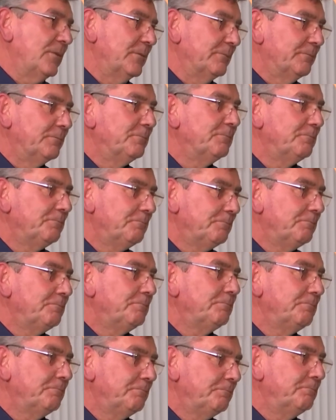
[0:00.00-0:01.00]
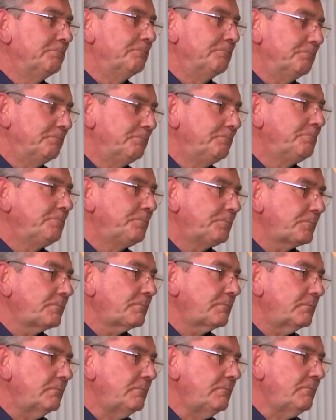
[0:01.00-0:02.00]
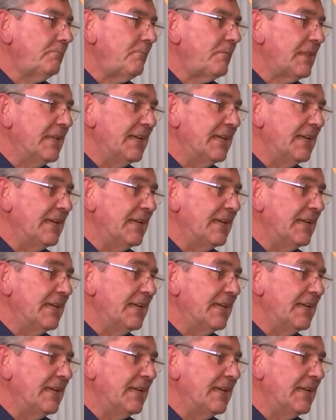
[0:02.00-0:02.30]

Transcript: It's a tribute to everybody.